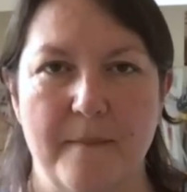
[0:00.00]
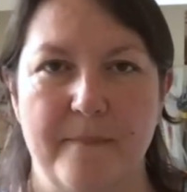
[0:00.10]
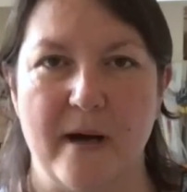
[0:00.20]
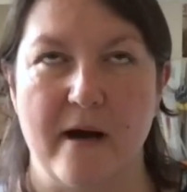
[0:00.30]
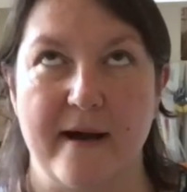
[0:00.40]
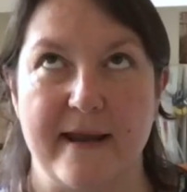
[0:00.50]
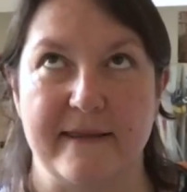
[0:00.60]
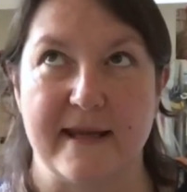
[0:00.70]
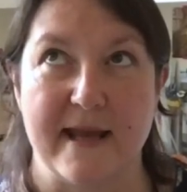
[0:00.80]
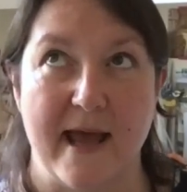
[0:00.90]
by
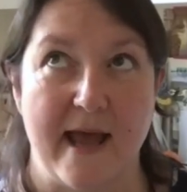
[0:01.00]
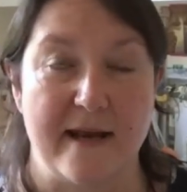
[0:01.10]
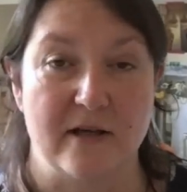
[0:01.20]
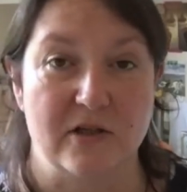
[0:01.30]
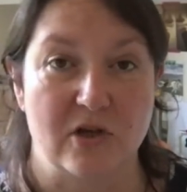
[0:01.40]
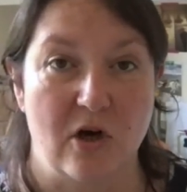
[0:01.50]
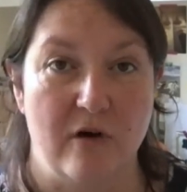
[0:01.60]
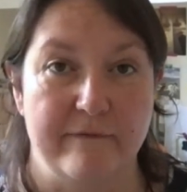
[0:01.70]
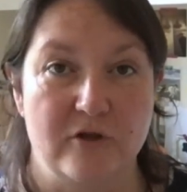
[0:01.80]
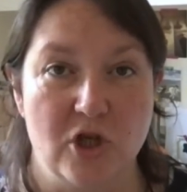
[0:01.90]
the end
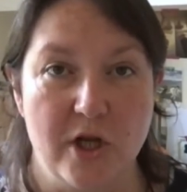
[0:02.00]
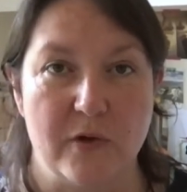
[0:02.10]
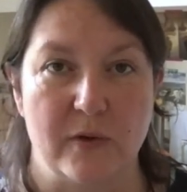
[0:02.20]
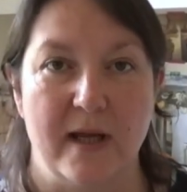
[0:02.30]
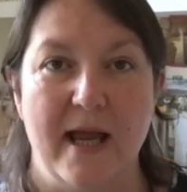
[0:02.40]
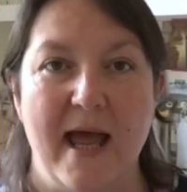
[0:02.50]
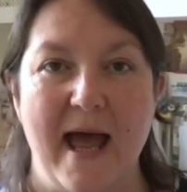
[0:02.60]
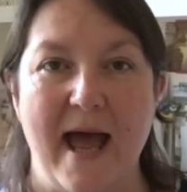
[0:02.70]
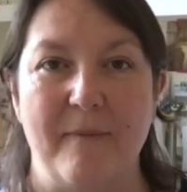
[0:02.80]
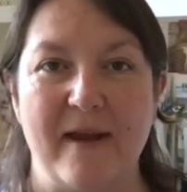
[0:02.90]
of June.
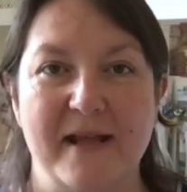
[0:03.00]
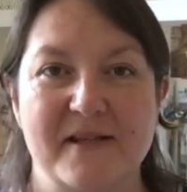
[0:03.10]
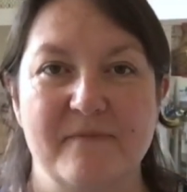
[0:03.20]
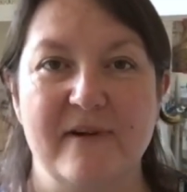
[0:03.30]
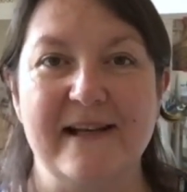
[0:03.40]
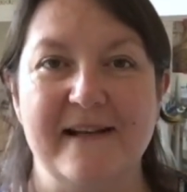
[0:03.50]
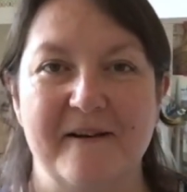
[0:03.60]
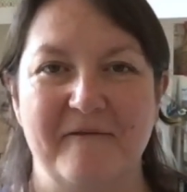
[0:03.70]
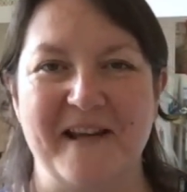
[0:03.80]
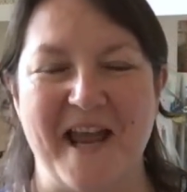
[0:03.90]
And we had some really
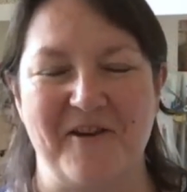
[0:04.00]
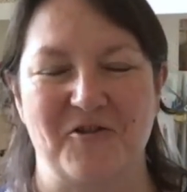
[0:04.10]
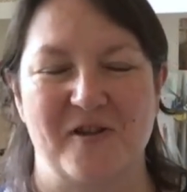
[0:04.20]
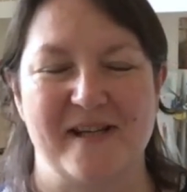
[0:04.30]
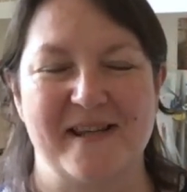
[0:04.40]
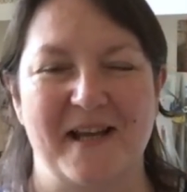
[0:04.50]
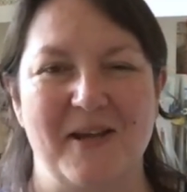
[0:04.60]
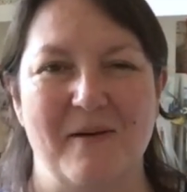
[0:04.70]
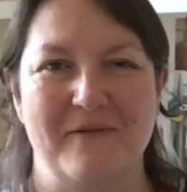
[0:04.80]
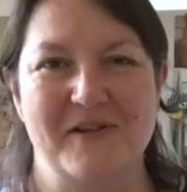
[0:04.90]
lovely entries.
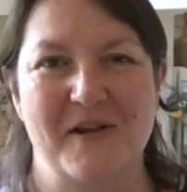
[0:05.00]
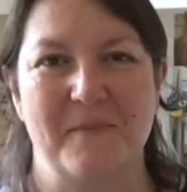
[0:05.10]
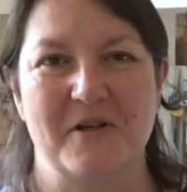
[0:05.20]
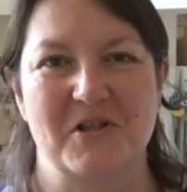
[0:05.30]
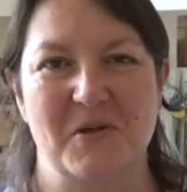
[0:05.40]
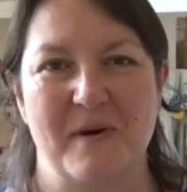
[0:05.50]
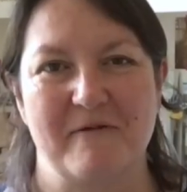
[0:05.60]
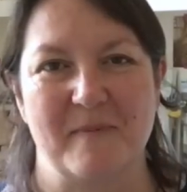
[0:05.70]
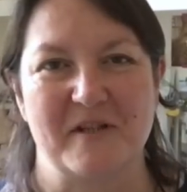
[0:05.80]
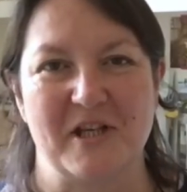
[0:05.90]
Thank you ever so much to
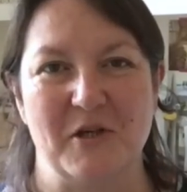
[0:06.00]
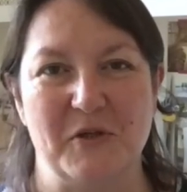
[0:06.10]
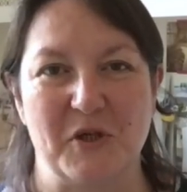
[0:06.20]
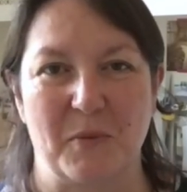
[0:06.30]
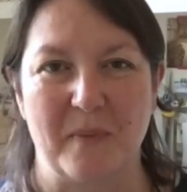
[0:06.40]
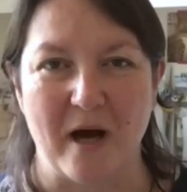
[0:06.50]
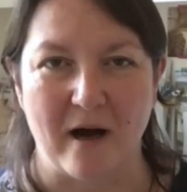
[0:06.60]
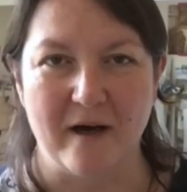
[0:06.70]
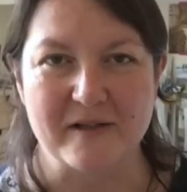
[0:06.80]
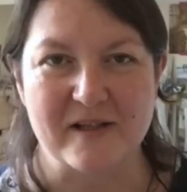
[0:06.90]
everybody who took
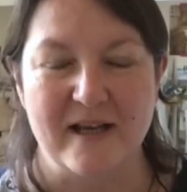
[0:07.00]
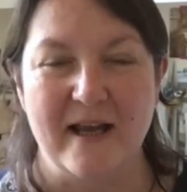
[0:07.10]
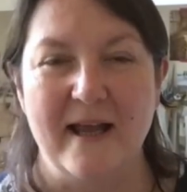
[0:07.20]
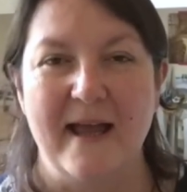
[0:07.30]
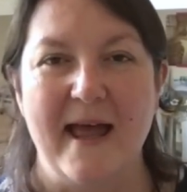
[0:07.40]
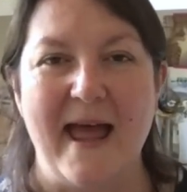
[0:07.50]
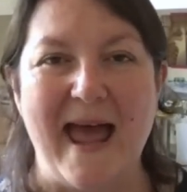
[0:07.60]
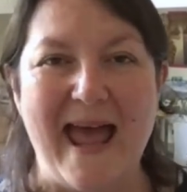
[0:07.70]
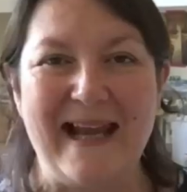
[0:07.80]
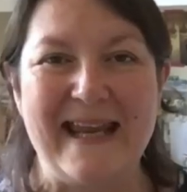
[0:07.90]
part.
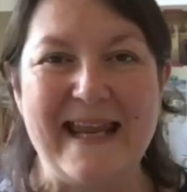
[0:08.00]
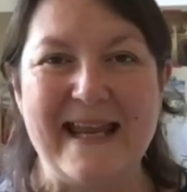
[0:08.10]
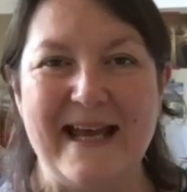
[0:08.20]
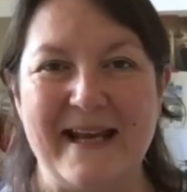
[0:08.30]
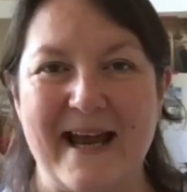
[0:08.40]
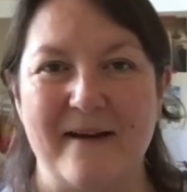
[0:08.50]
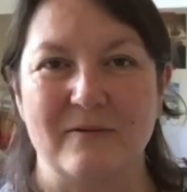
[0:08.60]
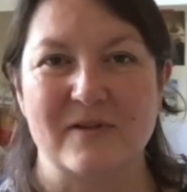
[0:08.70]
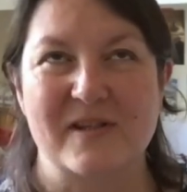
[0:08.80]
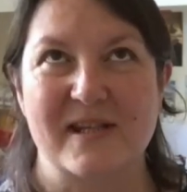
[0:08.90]
Ellie
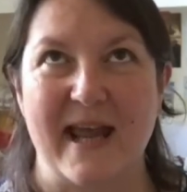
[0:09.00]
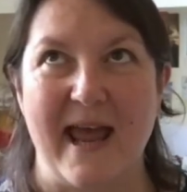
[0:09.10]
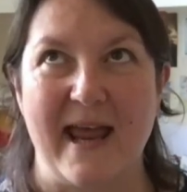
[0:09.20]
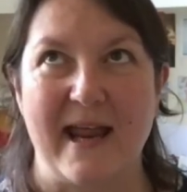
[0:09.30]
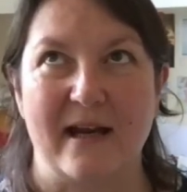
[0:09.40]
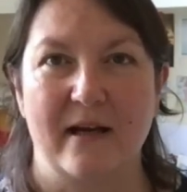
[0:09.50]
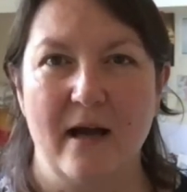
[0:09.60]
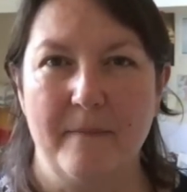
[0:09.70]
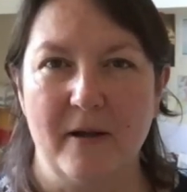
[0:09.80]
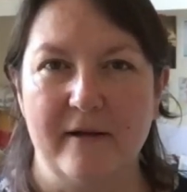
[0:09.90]
announced a
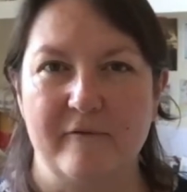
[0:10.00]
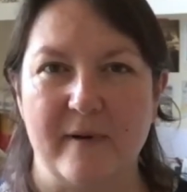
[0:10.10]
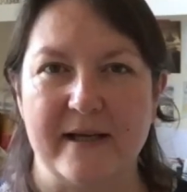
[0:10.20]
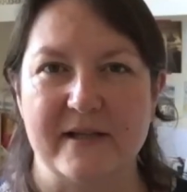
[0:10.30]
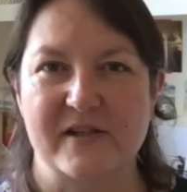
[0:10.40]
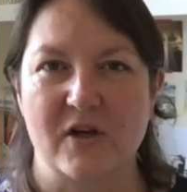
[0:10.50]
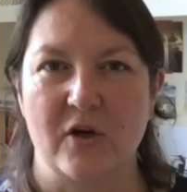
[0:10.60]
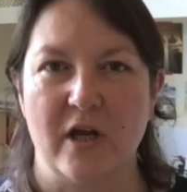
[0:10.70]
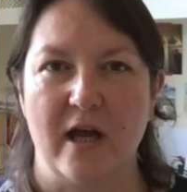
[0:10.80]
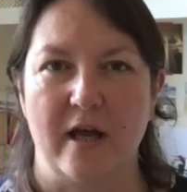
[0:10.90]
couple of winners
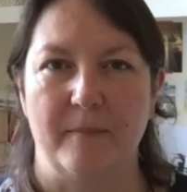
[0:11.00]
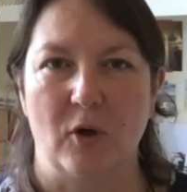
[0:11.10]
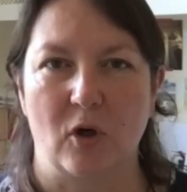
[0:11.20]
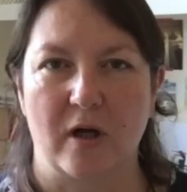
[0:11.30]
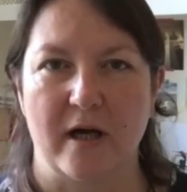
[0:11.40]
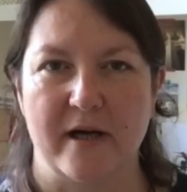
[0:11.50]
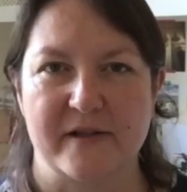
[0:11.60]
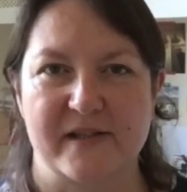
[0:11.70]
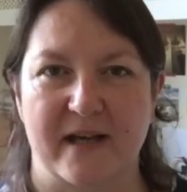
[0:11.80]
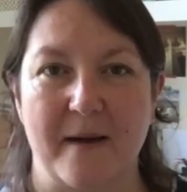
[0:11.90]
on her
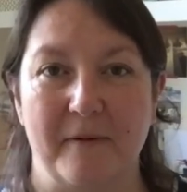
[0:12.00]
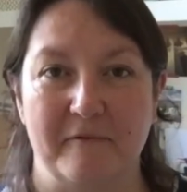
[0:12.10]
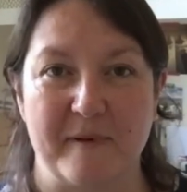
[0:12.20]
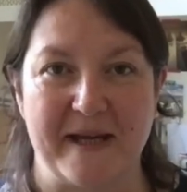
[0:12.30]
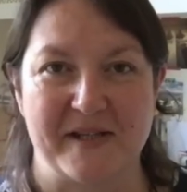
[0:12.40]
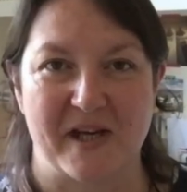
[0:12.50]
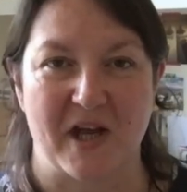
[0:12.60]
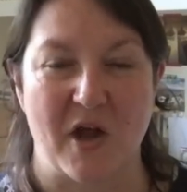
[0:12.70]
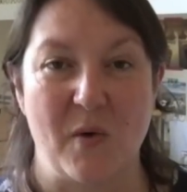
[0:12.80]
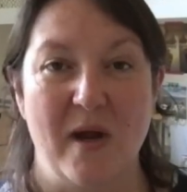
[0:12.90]
podcast a couple of weeks
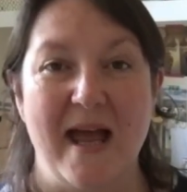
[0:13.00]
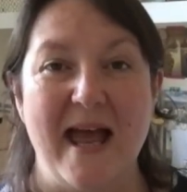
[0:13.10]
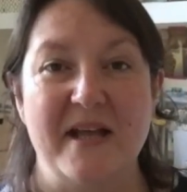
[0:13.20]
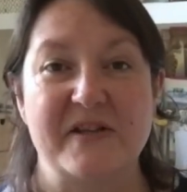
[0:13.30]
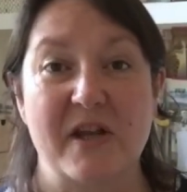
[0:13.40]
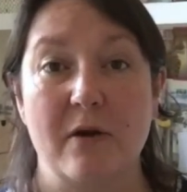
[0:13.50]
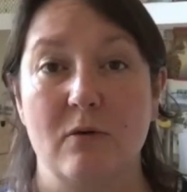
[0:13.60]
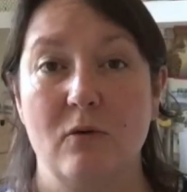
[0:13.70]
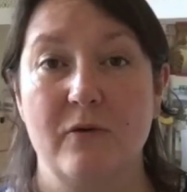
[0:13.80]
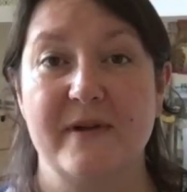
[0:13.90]
ago, so
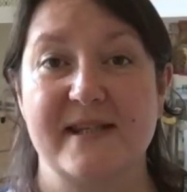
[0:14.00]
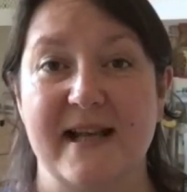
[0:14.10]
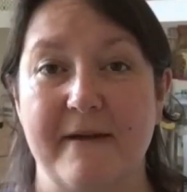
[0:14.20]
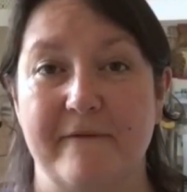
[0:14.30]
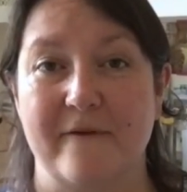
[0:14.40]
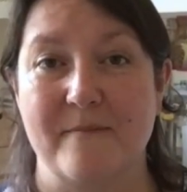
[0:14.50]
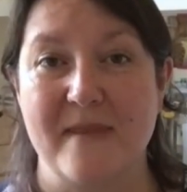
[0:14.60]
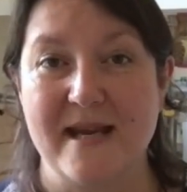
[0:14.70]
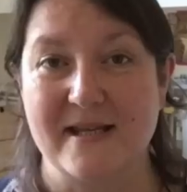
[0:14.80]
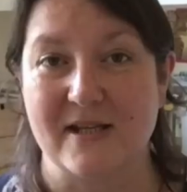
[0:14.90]
all that's left for
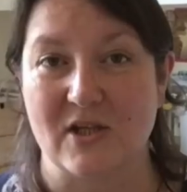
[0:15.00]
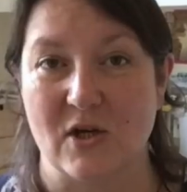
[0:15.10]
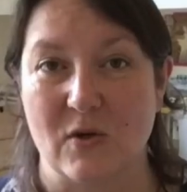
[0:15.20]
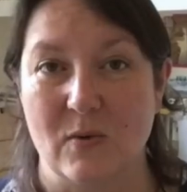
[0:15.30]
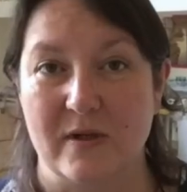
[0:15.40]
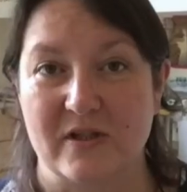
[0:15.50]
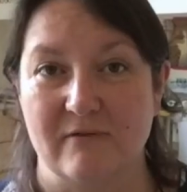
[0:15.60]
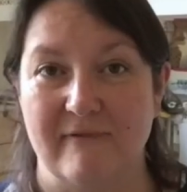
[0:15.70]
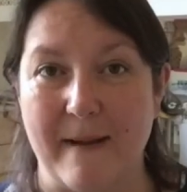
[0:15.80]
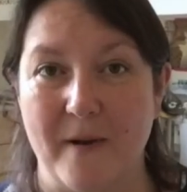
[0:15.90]
me to do to
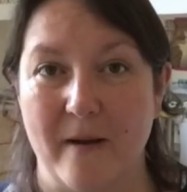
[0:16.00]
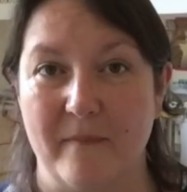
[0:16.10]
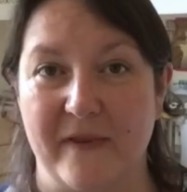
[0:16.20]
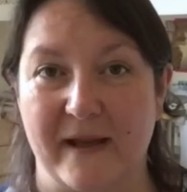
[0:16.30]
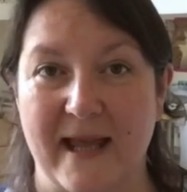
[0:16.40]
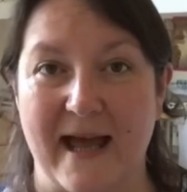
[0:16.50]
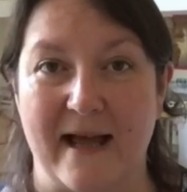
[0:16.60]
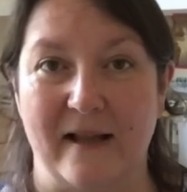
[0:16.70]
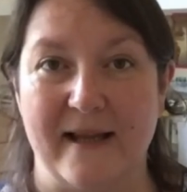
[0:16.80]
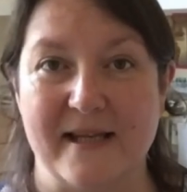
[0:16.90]
wrap up the
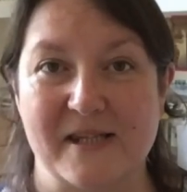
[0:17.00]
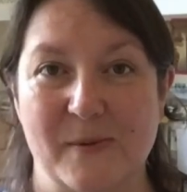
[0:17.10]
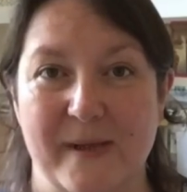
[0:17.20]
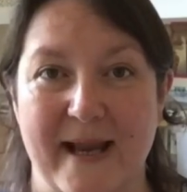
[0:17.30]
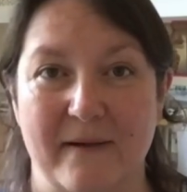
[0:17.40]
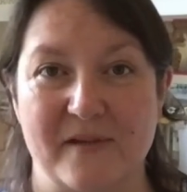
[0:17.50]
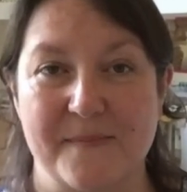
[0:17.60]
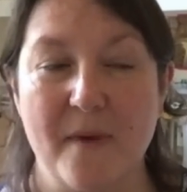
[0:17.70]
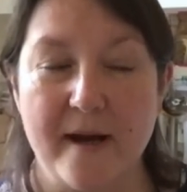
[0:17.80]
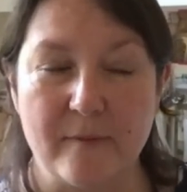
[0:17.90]
CAL is to announce
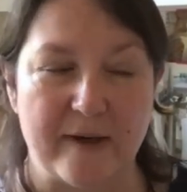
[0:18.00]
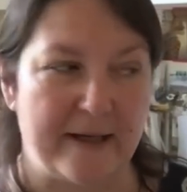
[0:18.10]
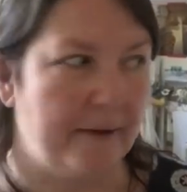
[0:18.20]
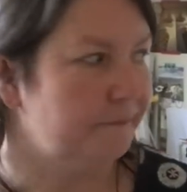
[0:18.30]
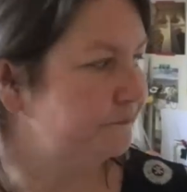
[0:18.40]
my winner.